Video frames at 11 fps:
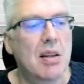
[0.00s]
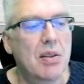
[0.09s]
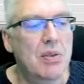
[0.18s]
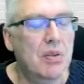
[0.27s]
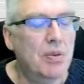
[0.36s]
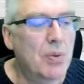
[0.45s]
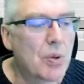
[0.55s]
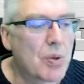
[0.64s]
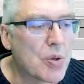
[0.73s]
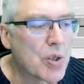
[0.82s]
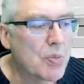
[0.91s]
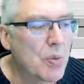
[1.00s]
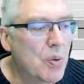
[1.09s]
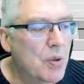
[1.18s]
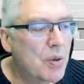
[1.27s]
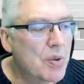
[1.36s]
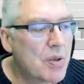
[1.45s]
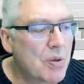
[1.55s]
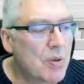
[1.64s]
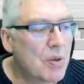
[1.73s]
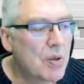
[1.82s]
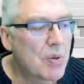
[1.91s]
So if you want to smooth those, you
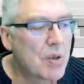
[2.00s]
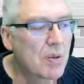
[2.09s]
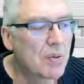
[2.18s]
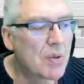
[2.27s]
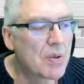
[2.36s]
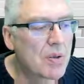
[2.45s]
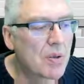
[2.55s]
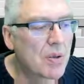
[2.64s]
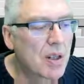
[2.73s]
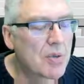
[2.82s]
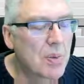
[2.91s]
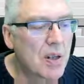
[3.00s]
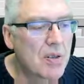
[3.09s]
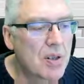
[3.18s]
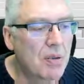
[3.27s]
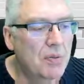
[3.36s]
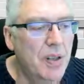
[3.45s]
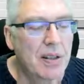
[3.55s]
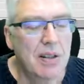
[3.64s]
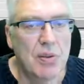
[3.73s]
could use the first order exponential filter